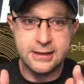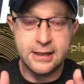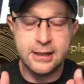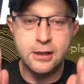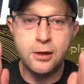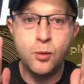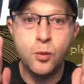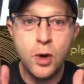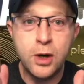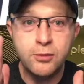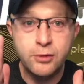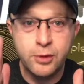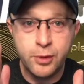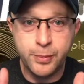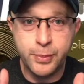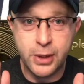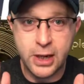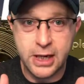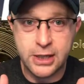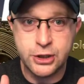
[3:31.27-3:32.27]
And the one real
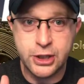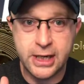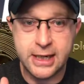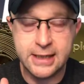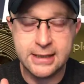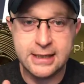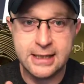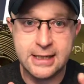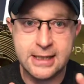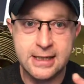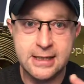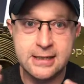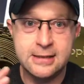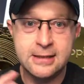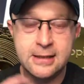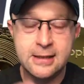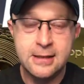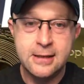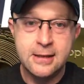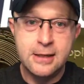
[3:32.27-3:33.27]
project is